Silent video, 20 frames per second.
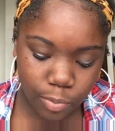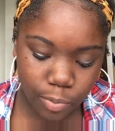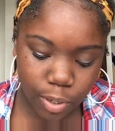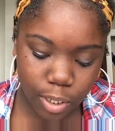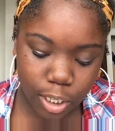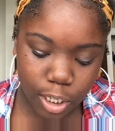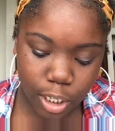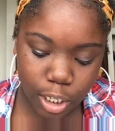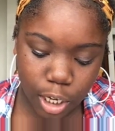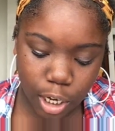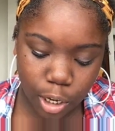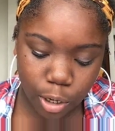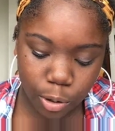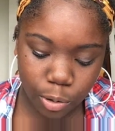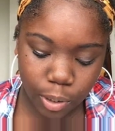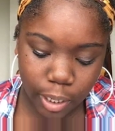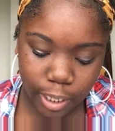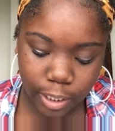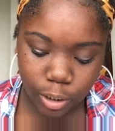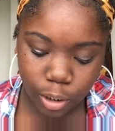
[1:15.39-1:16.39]
really know
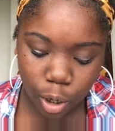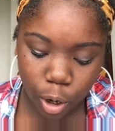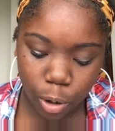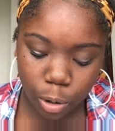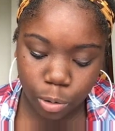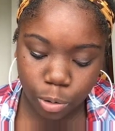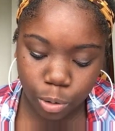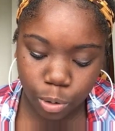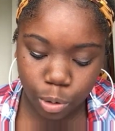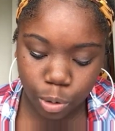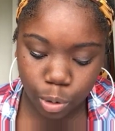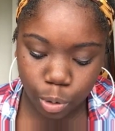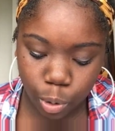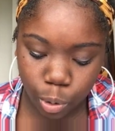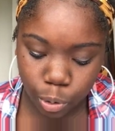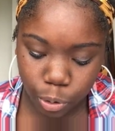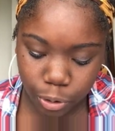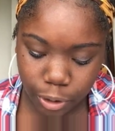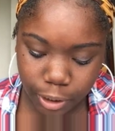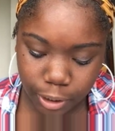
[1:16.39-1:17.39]
like the whole
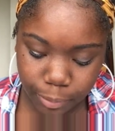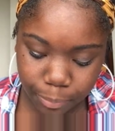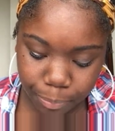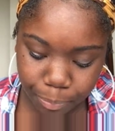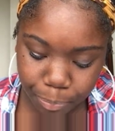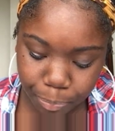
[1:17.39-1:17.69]
story,